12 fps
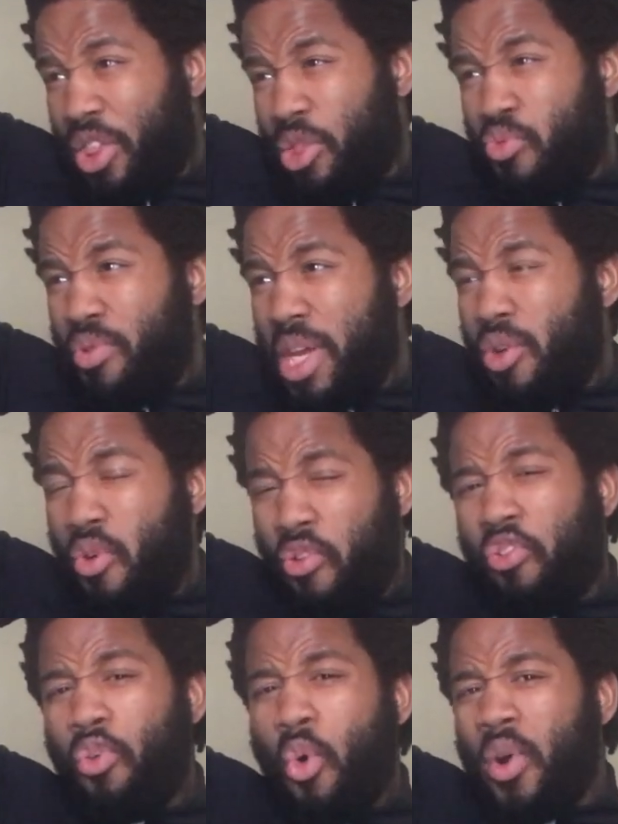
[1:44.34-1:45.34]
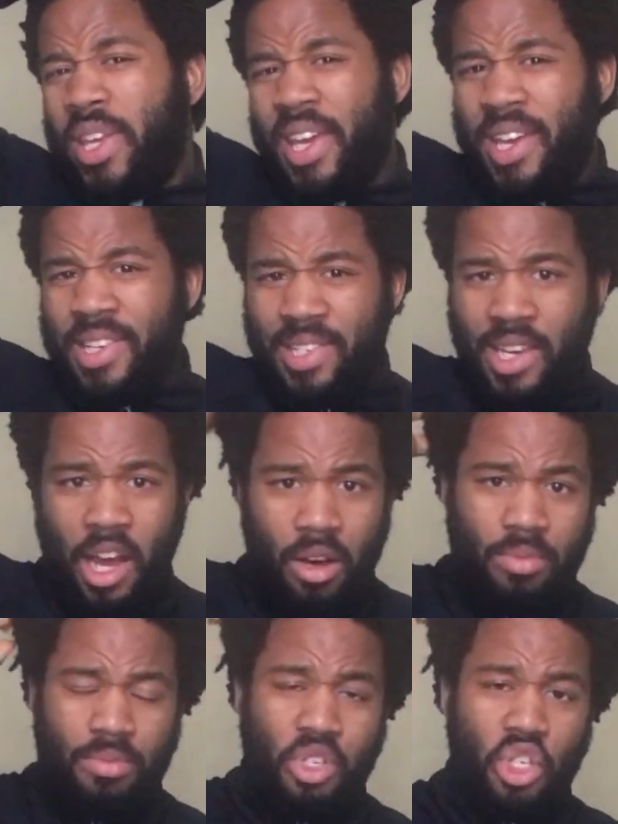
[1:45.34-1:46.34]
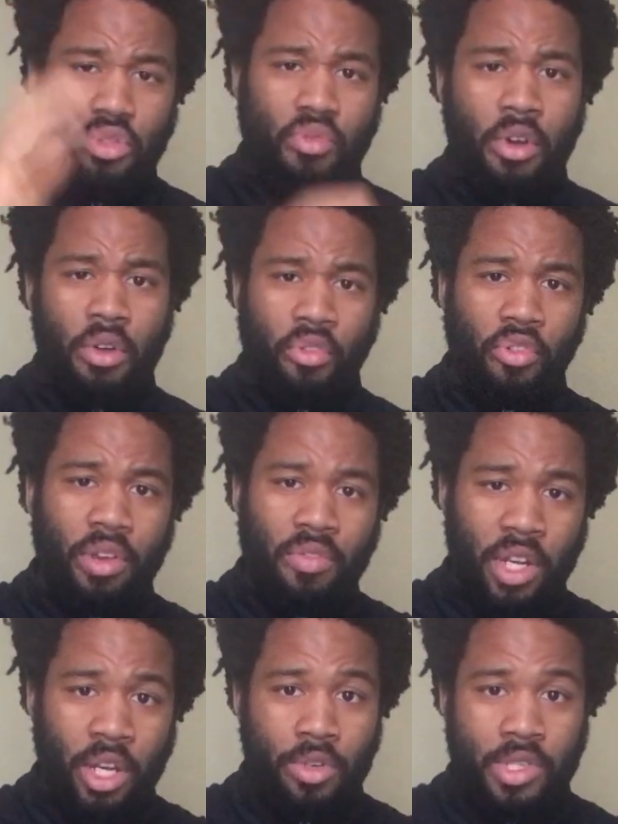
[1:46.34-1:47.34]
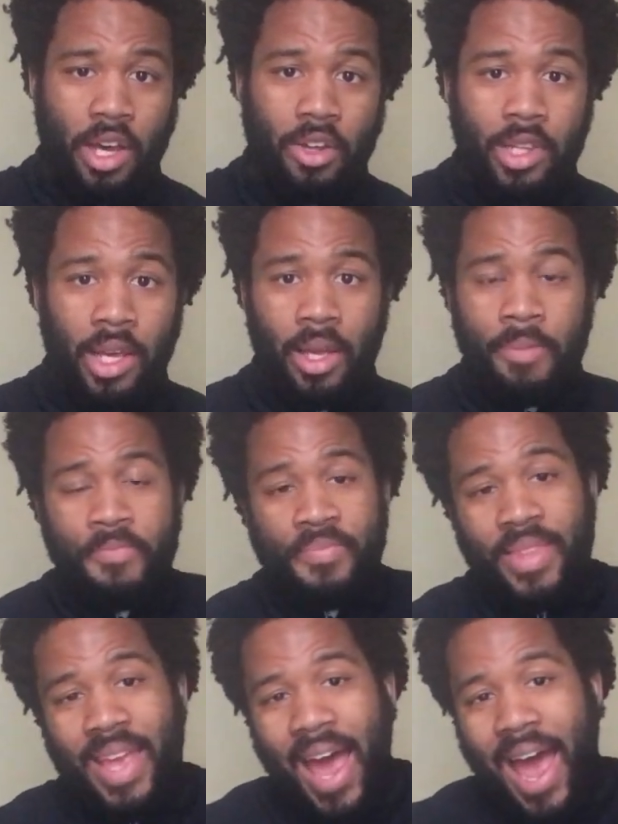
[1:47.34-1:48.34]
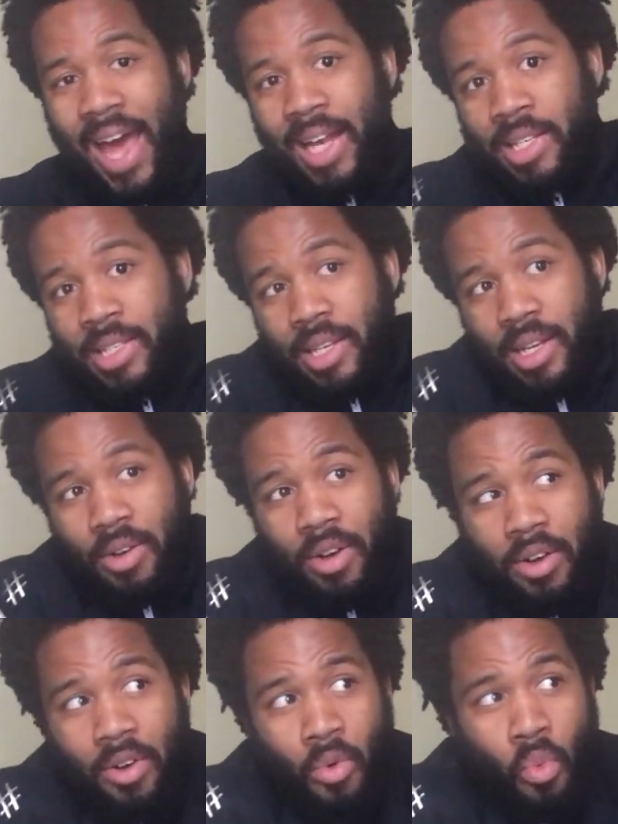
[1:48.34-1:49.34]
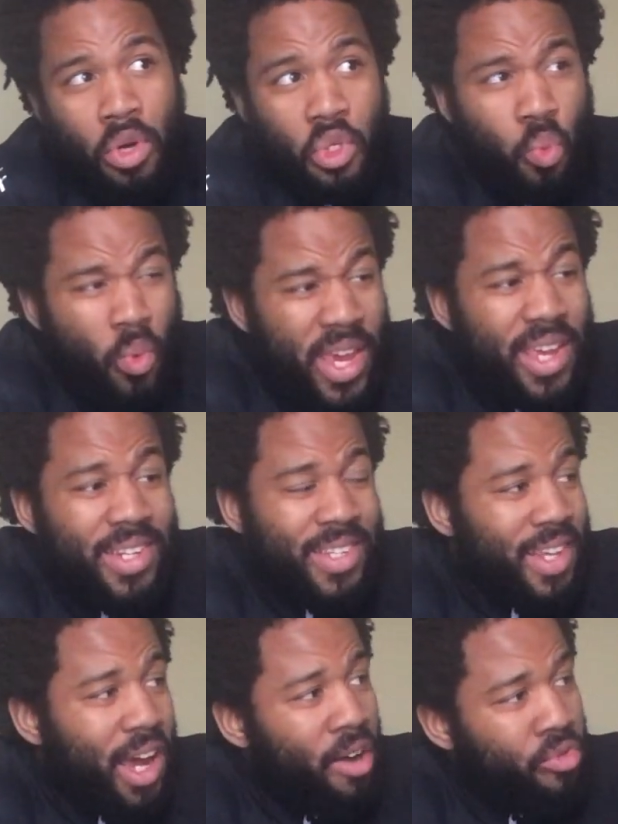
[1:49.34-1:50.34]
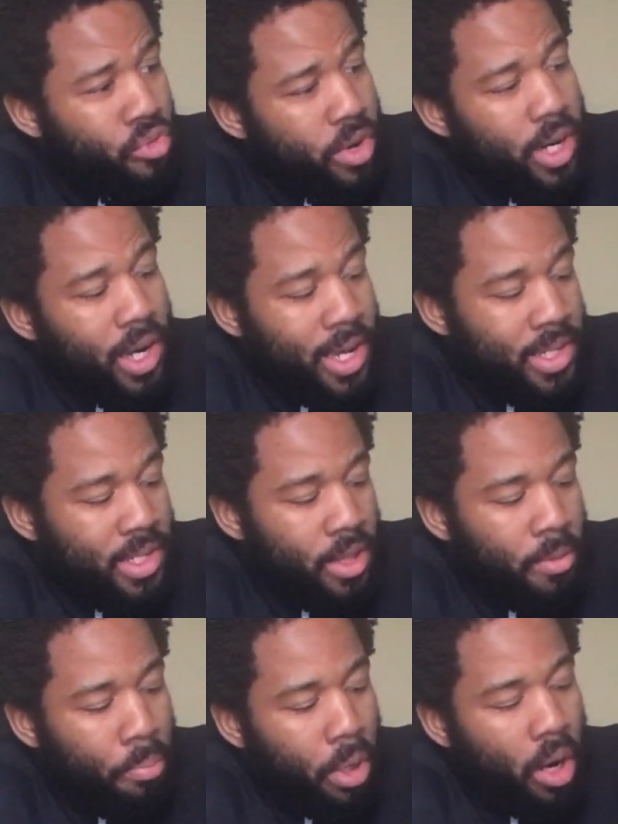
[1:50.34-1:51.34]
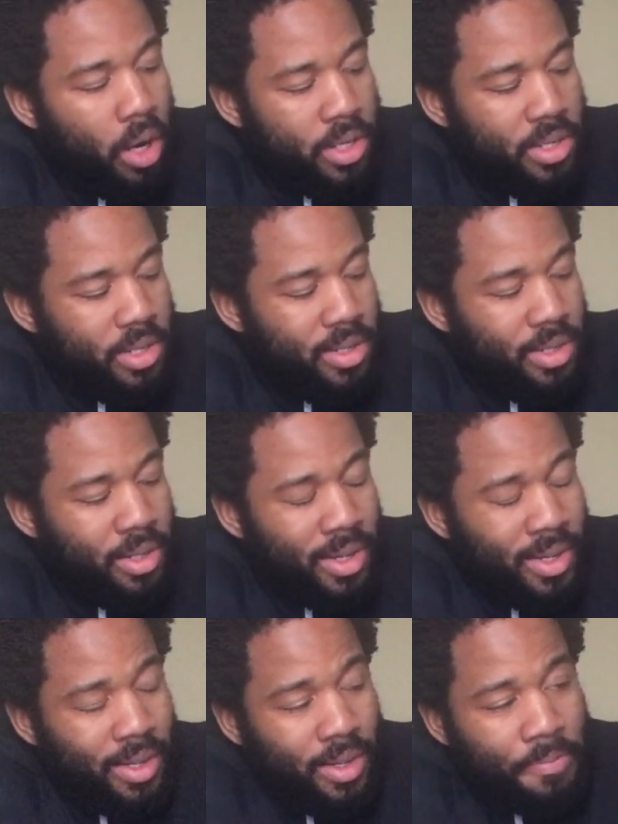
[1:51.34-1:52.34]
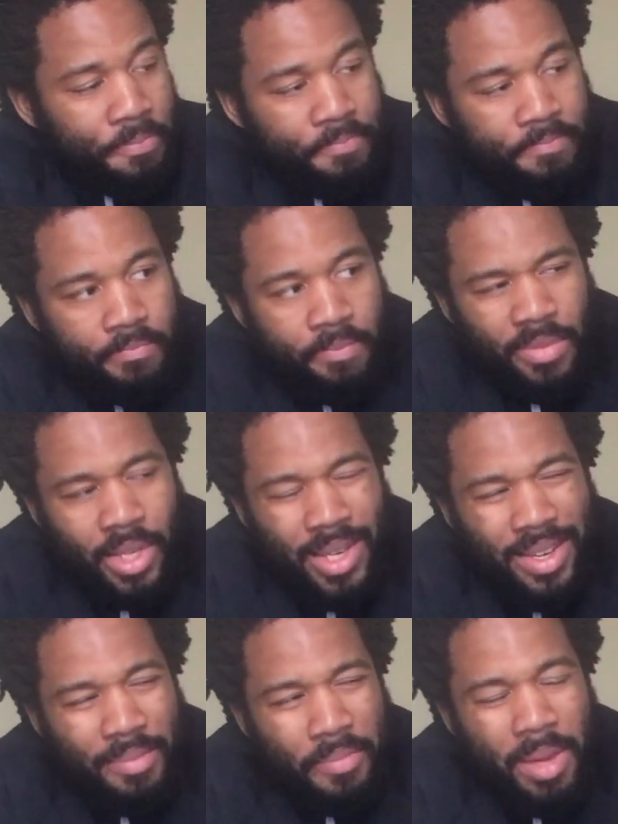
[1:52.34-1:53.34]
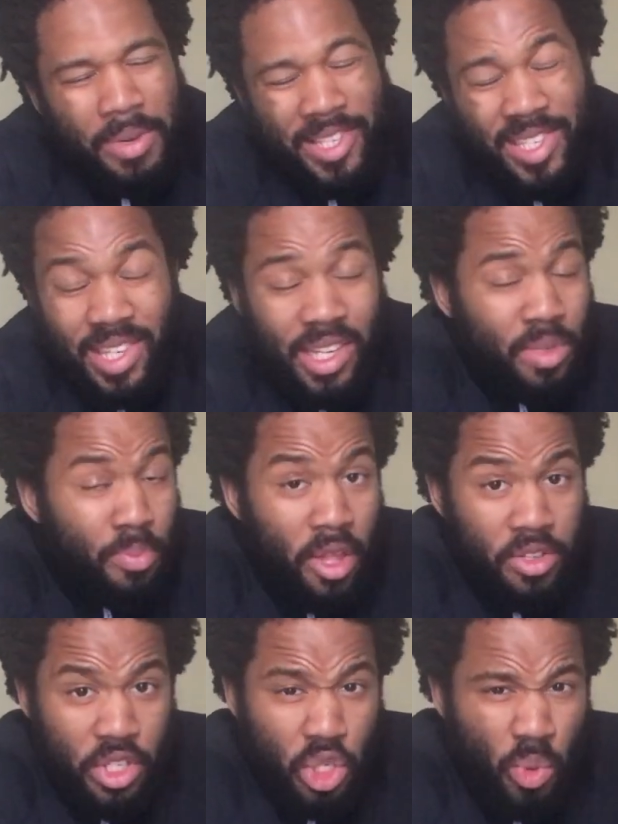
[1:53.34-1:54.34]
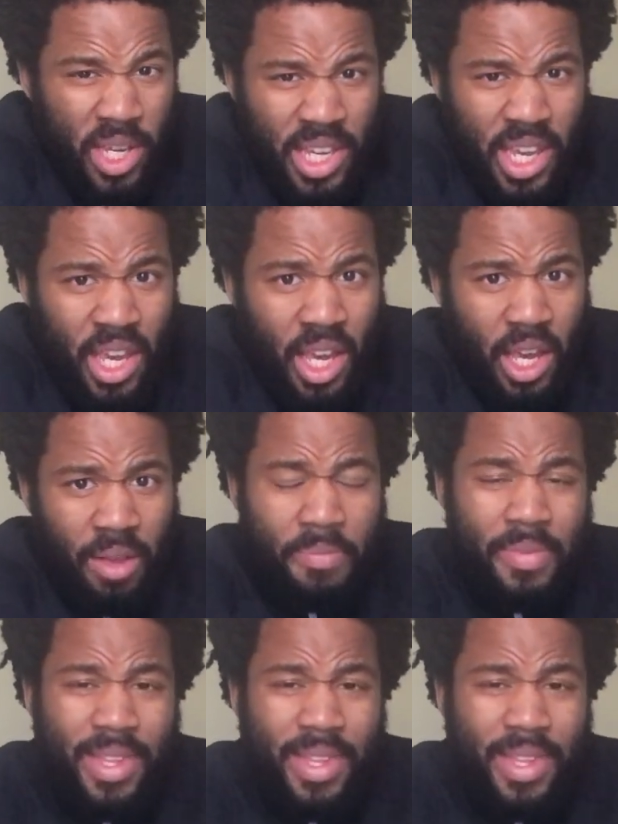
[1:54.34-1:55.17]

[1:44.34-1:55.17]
3 or 4 years now, just throwing free videos out there. And what's weird is that I've realized in the past maybe 6 months to a year,